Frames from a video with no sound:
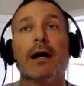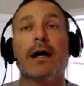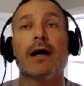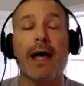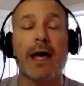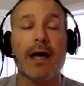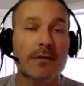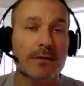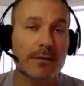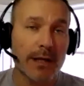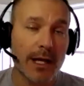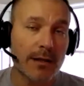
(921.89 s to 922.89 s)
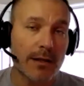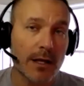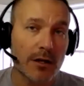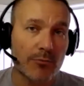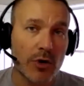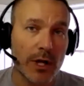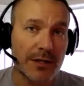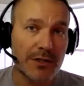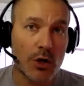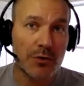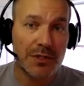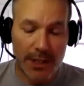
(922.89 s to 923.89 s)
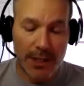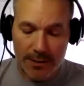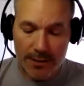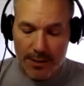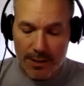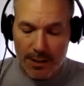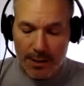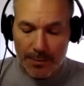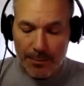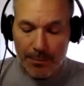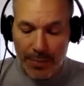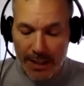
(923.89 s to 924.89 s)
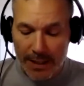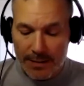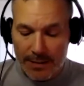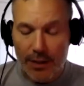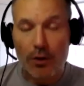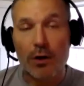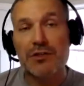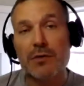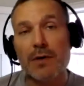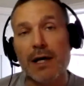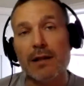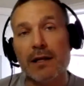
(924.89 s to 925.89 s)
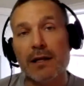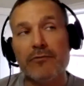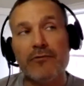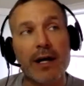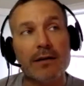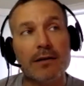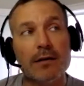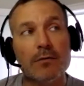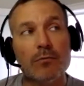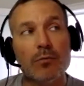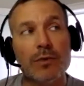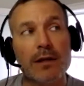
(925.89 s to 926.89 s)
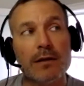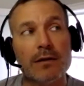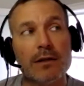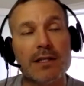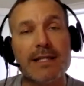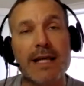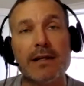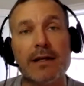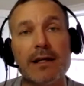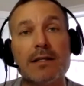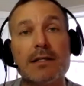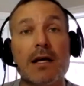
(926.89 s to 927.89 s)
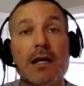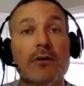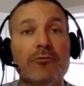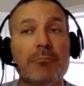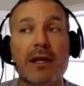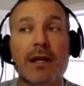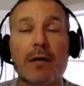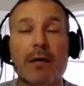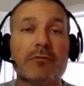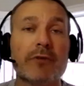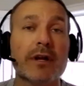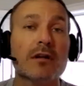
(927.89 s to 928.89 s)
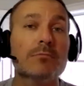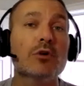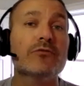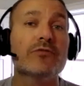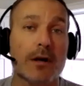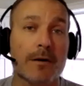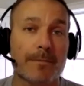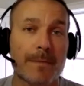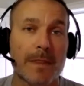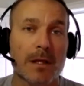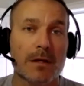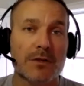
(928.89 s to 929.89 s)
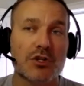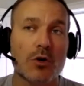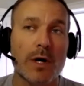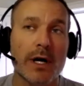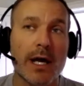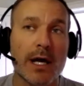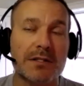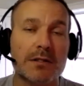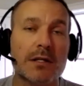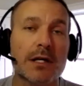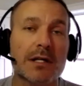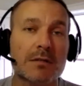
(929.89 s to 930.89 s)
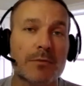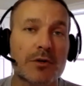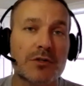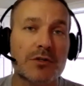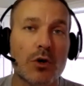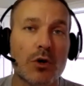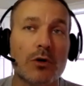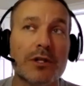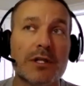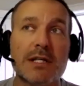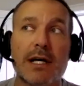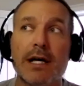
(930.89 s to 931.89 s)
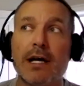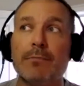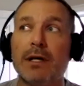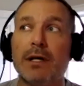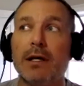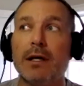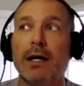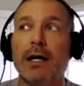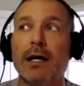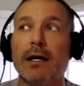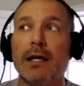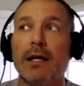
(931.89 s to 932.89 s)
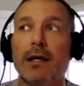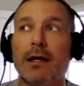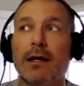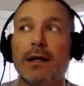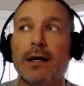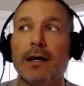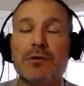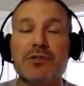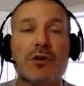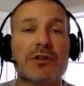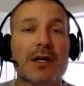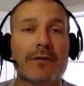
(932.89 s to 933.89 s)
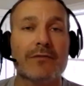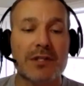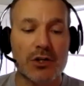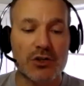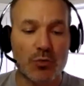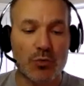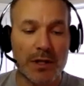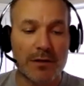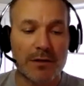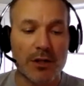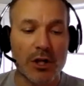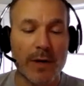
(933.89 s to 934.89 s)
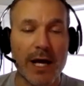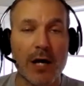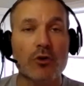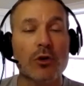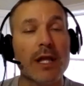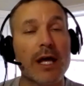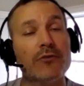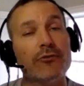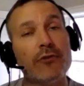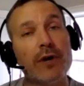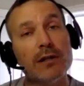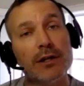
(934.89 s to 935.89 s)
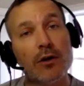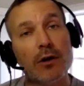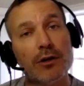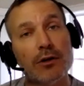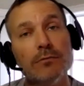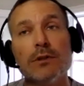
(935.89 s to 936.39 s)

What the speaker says: and the enterprise hosting it. But it also highlighted the fact that the data itself may not be ready to move there. So I asked customers all the time, I would start the conversation with, how cloud friendly are you?